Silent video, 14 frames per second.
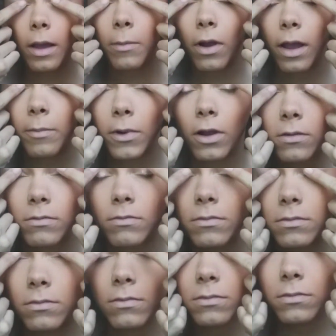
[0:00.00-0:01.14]
eye primer.
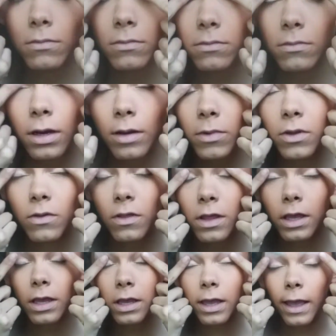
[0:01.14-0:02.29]
I'm
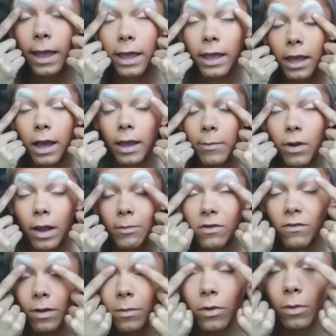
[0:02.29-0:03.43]
using a eye
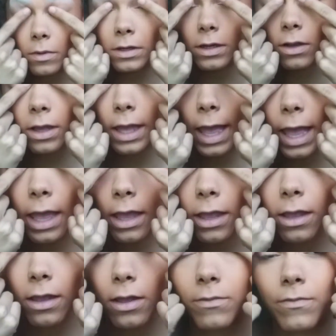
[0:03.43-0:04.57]
primer from Urban
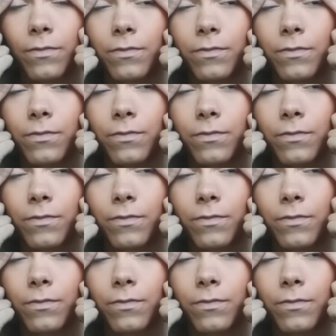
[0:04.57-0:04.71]
Decay.